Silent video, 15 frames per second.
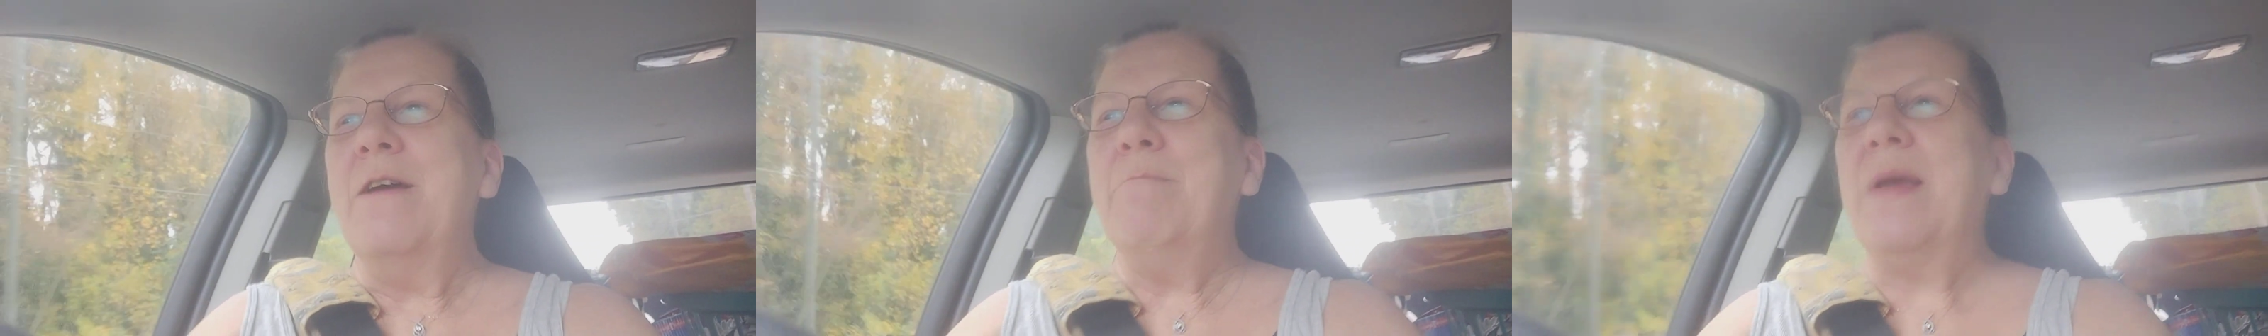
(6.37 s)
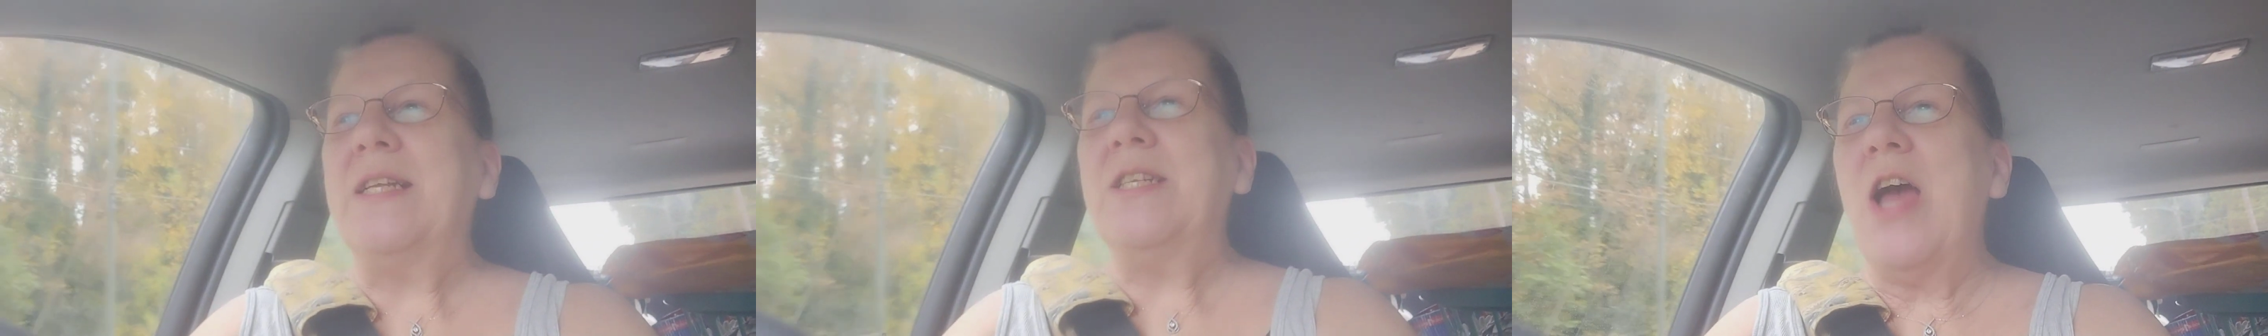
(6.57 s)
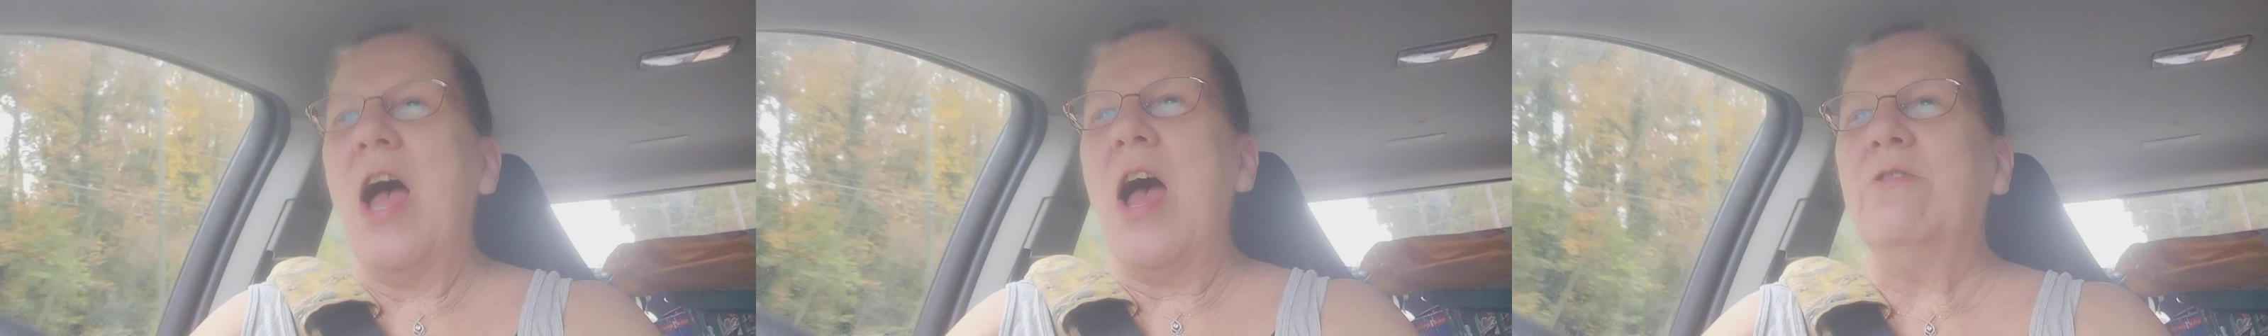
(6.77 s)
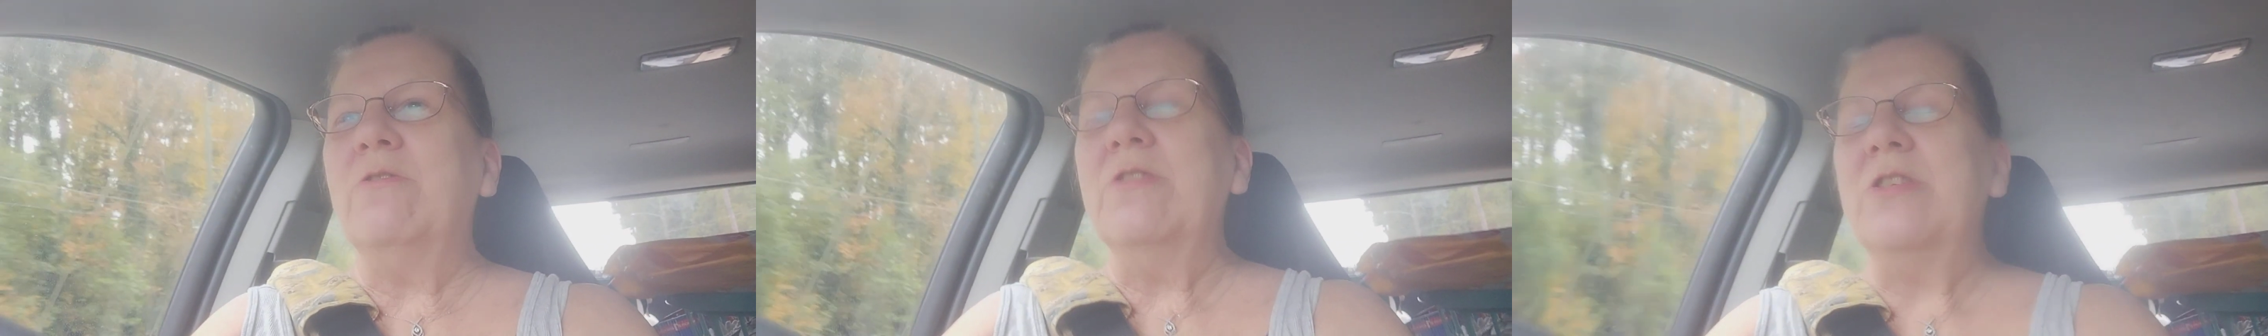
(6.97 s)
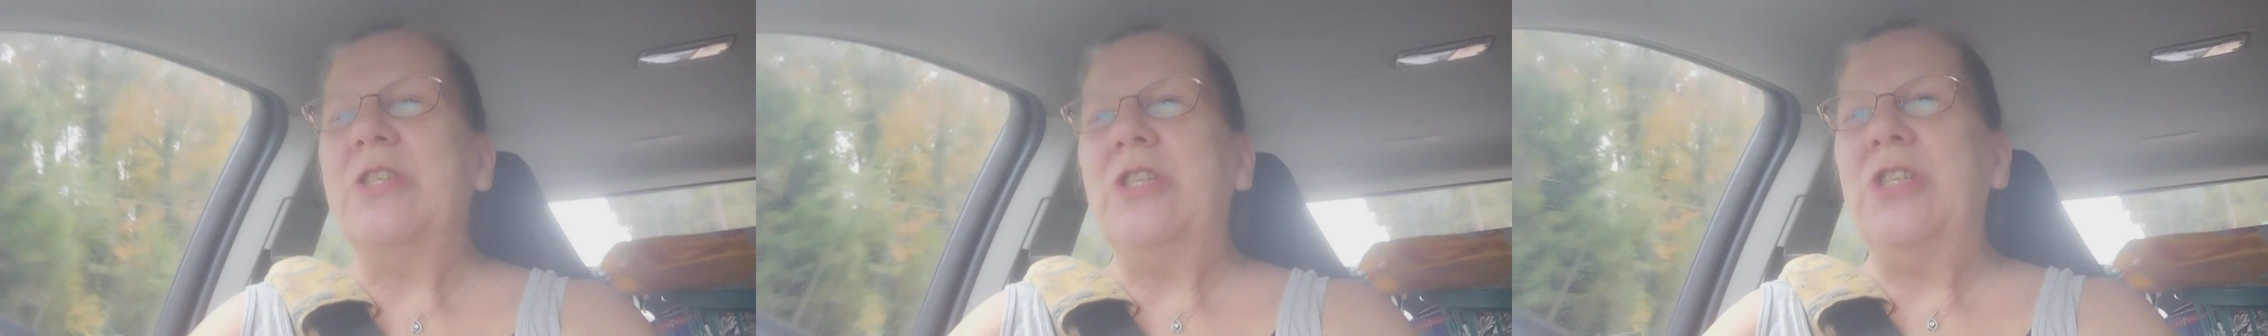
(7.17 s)

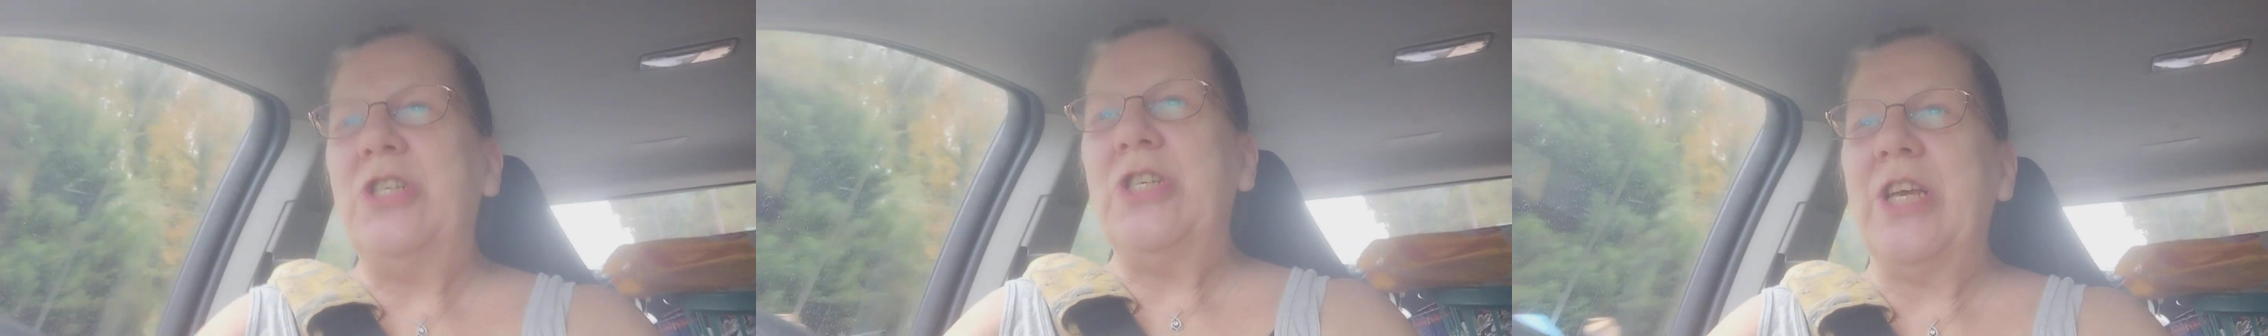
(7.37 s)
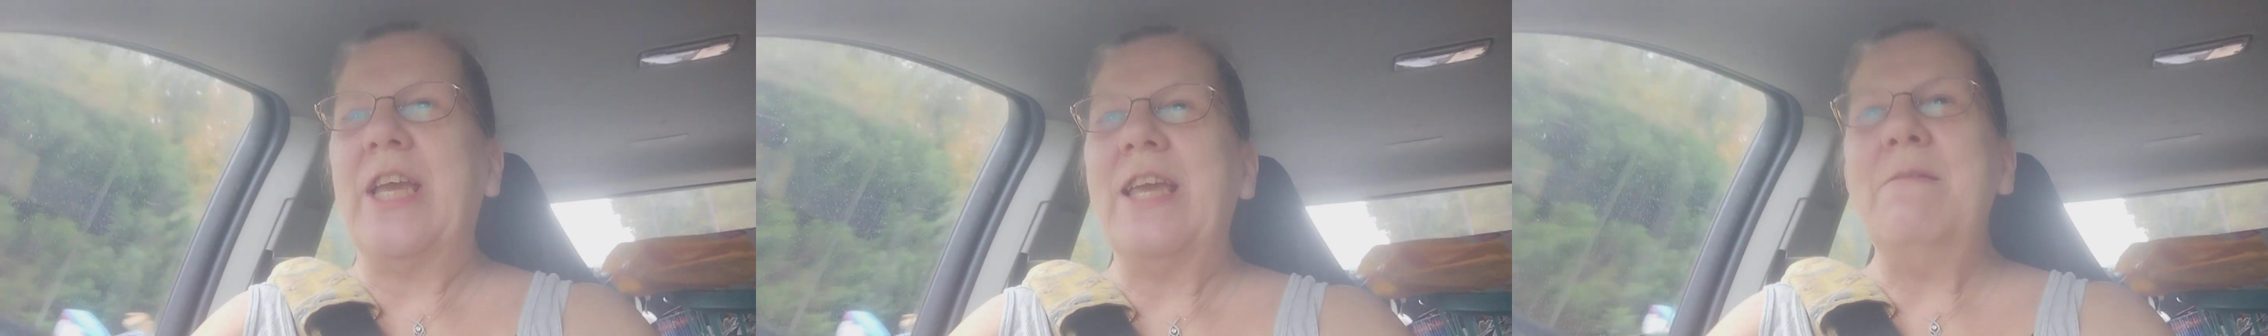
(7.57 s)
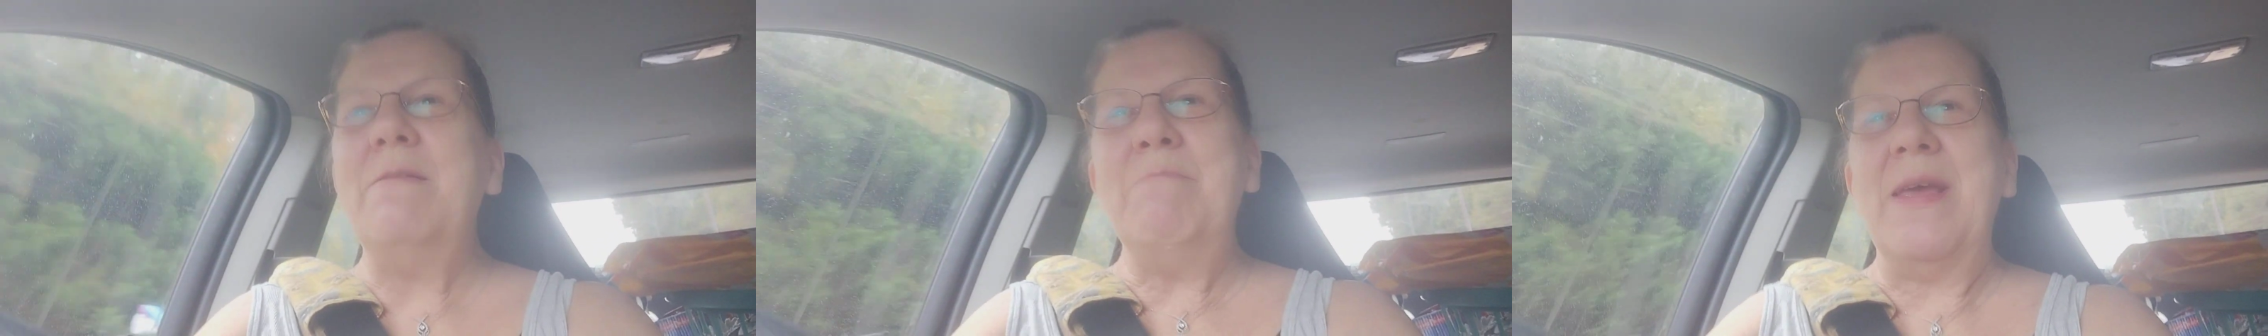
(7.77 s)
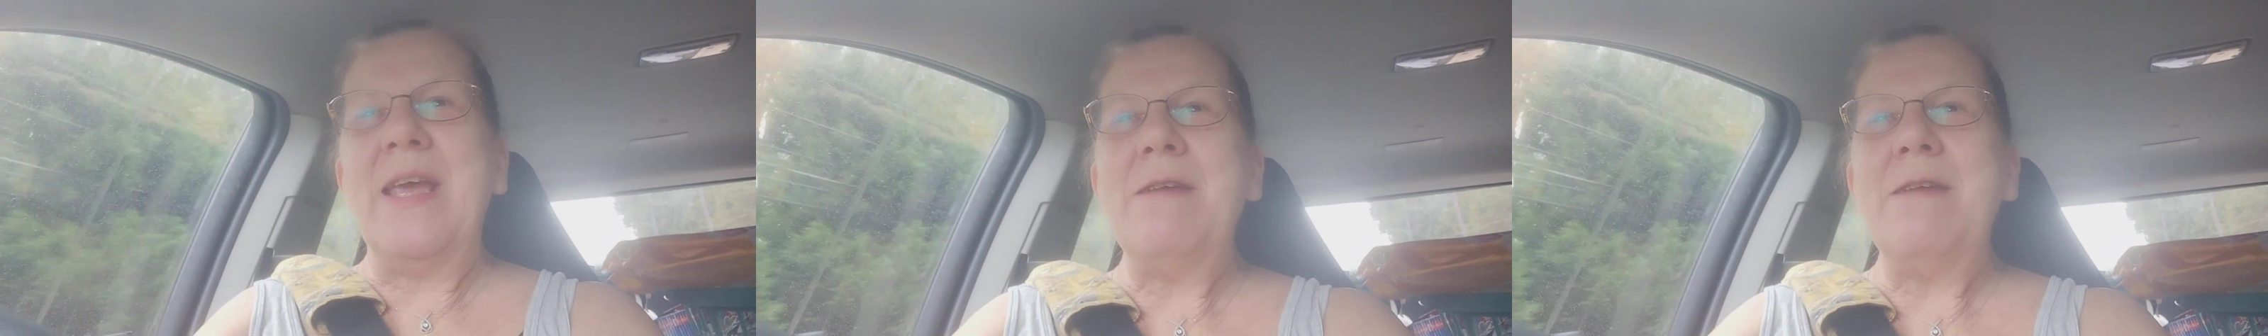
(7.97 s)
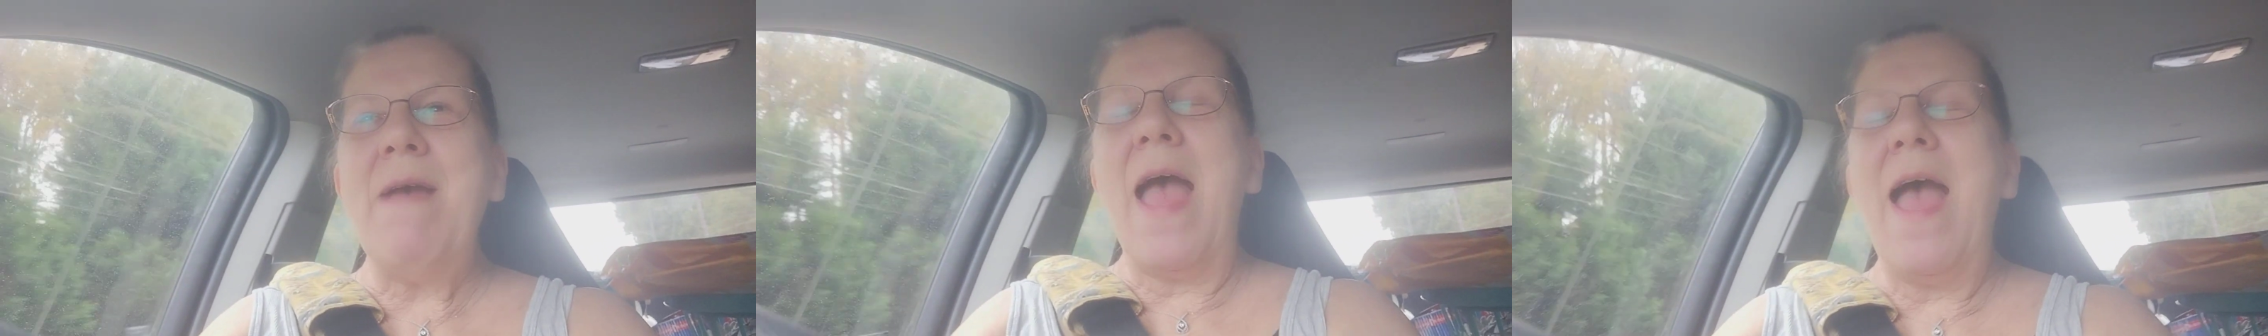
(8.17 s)
McDonald's Chicken
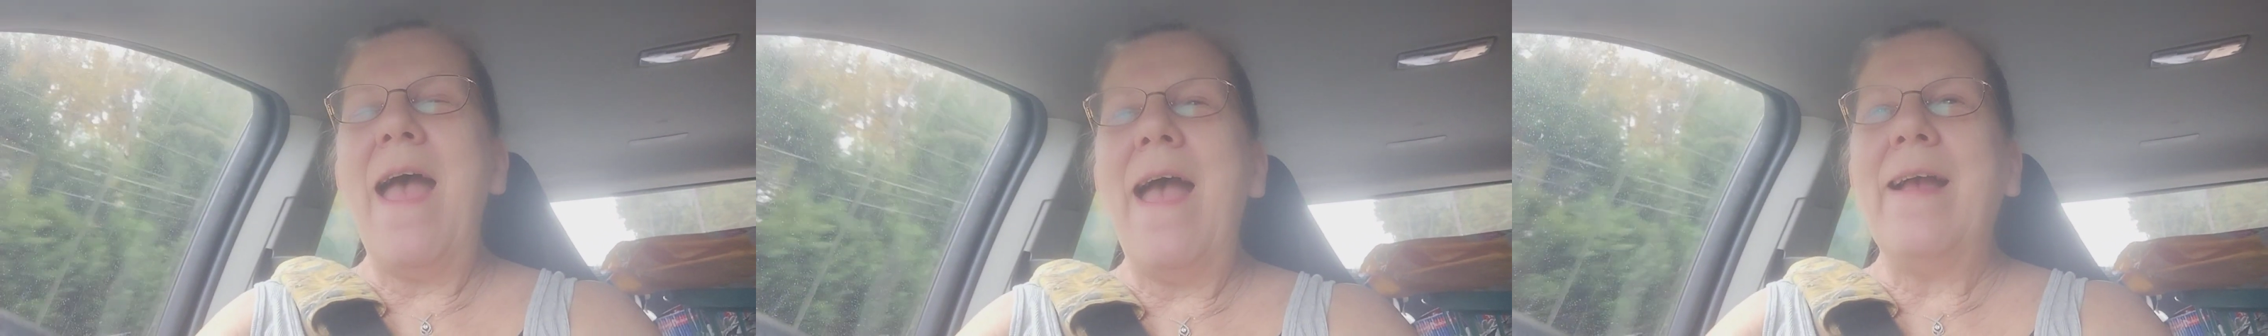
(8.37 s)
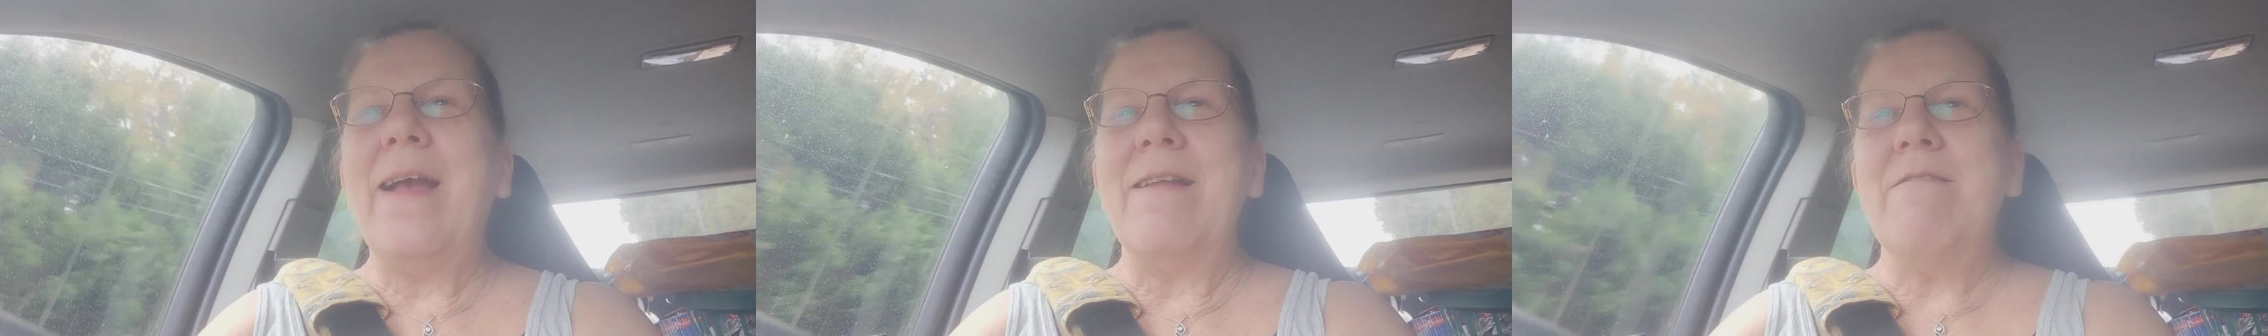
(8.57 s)
Big Mac.